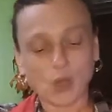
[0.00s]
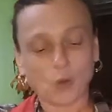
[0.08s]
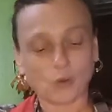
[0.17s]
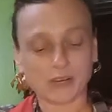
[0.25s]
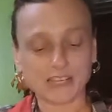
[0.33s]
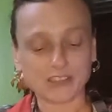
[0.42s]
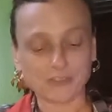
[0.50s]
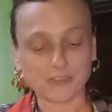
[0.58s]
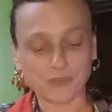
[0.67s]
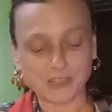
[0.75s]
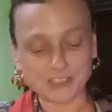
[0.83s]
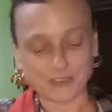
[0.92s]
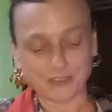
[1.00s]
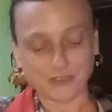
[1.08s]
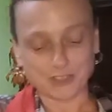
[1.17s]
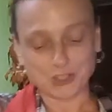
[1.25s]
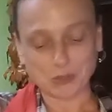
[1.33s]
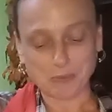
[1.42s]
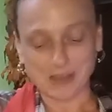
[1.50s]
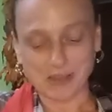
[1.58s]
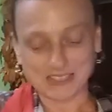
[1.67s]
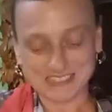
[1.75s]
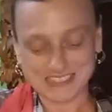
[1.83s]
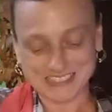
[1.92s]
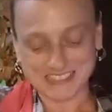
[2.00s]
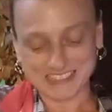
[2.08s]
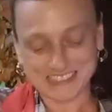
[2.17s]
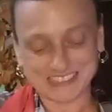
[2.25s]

or in the freezer for 2 months.